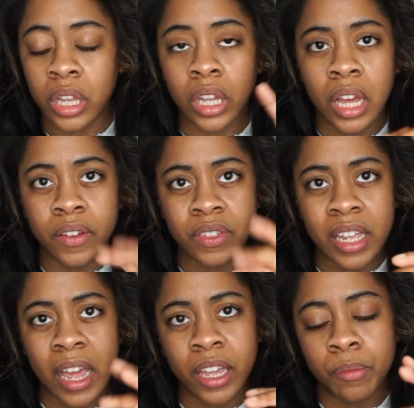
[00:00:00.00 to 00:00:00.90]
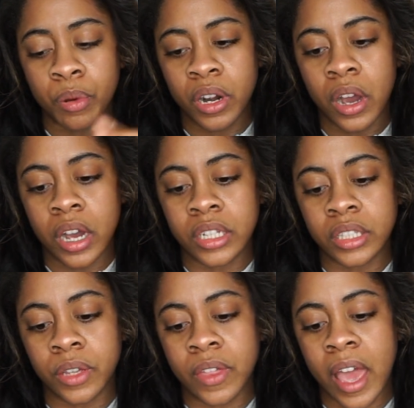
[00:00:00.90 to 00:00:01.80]
gloves that I can put on
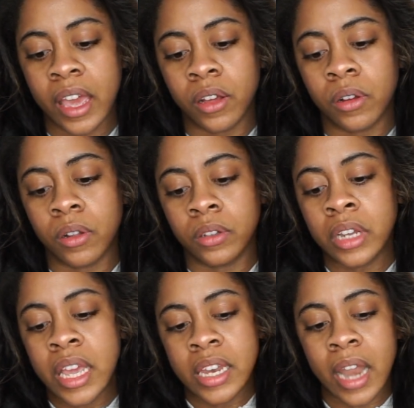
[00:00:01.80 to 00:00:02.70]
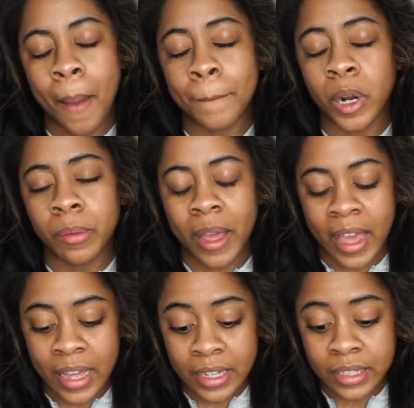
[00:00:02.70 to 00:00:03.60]
so that it'll not burn my
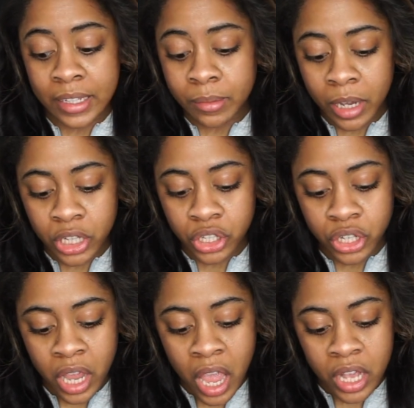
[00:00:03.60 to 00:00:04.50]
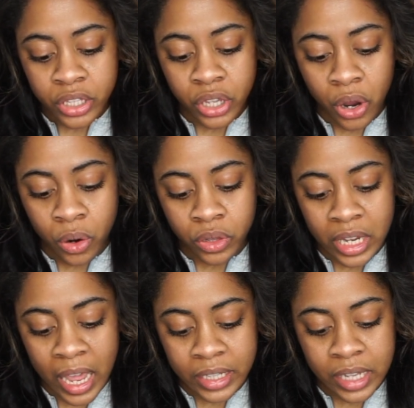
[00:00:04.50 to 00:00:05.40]
hands as much. So the
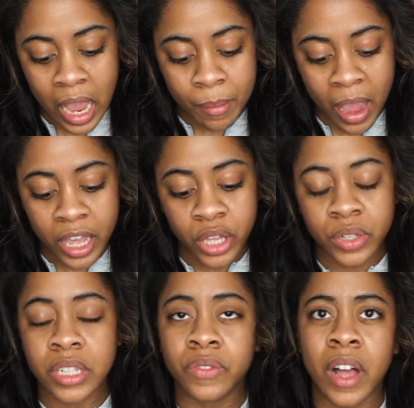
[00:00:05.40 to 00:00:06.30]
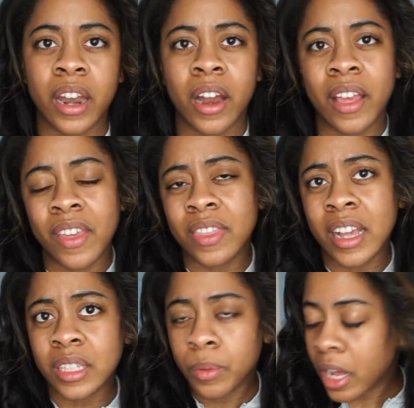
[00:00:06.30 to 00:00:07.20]
next time I use this flat iron, I think
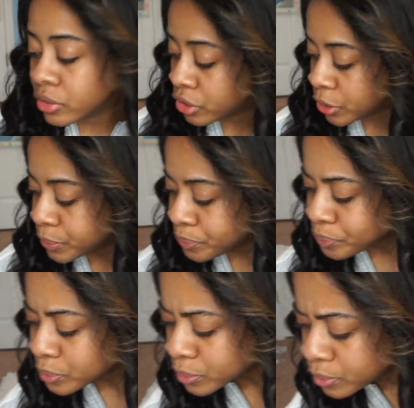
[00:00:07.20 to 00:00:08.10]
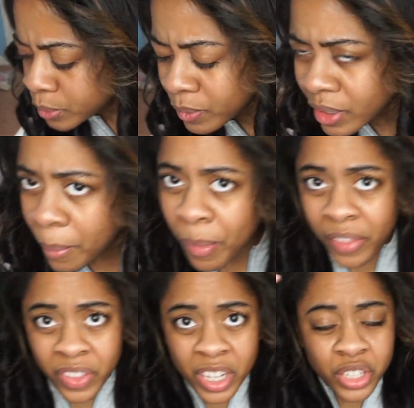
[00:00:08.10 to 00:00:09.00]
that's what I'll do.
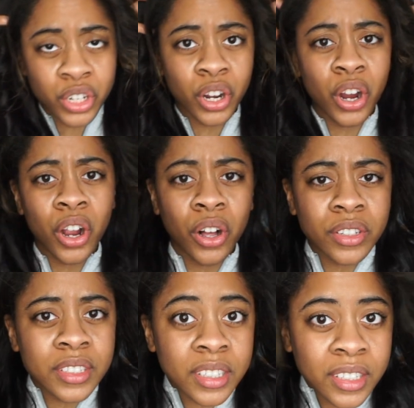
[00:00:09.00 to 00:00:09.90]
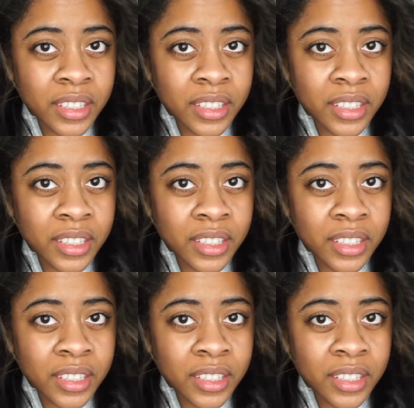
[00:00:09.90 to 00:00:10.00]
But these curls,